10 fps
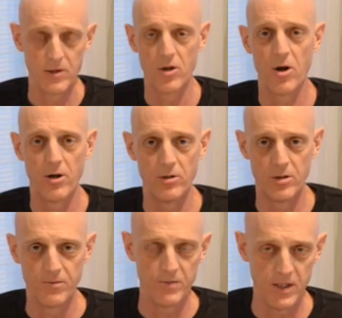It's hard
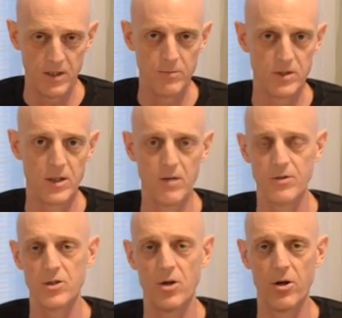to feed themselves.
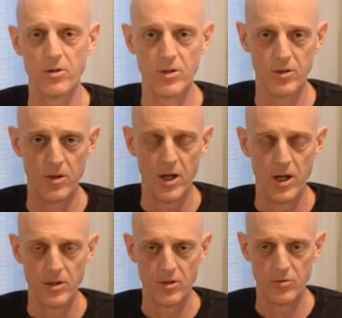It's hard to,
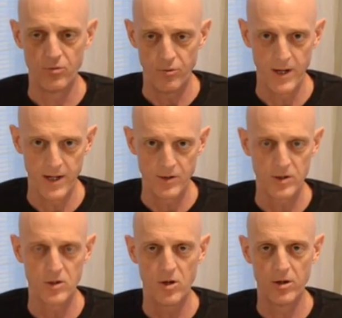to dress.
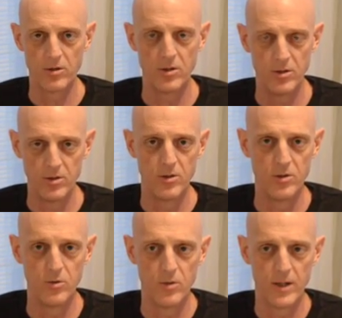It's hard to, to
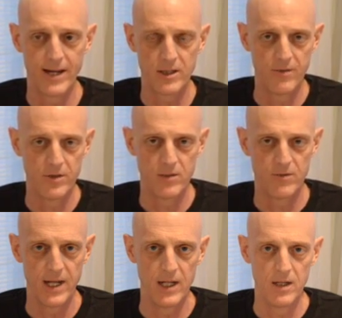do activities of
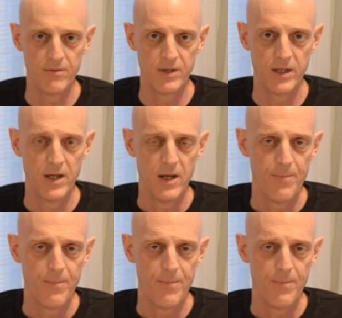daily living.